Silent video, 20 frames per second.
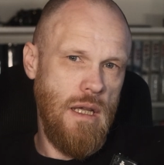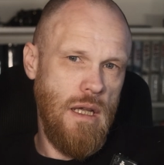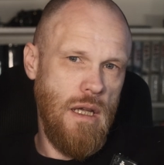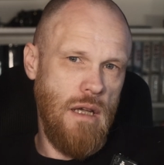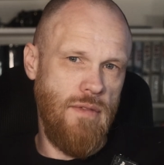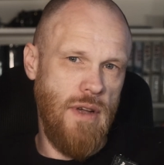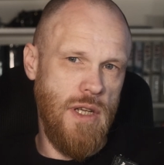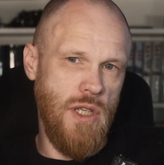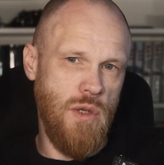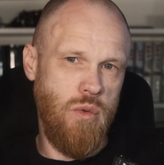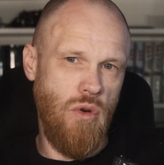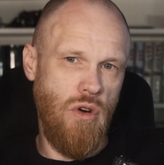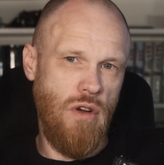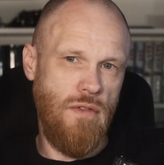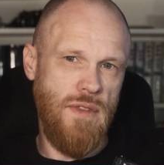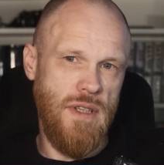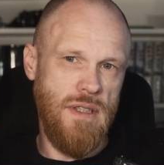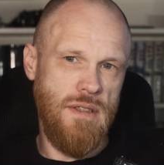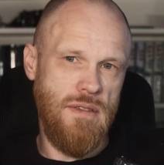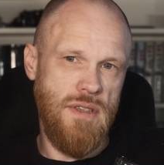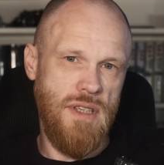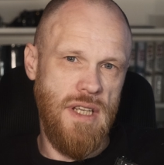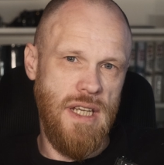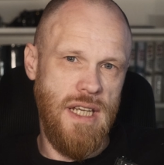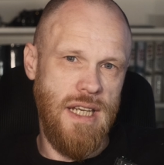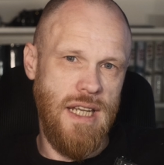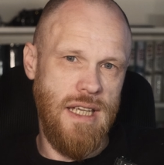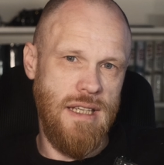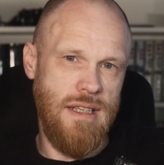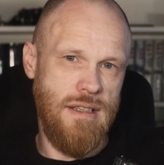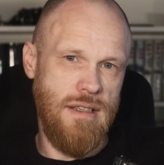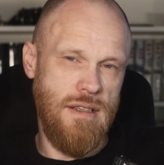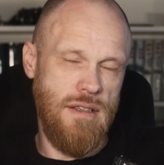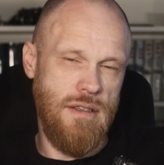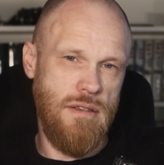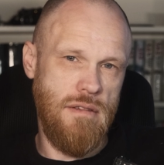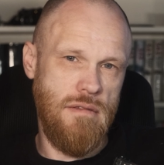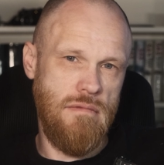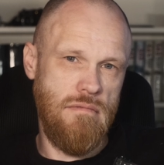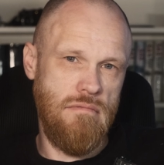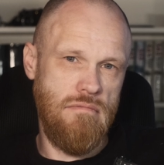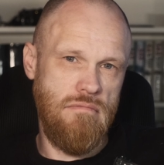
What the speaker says: Events were often seen as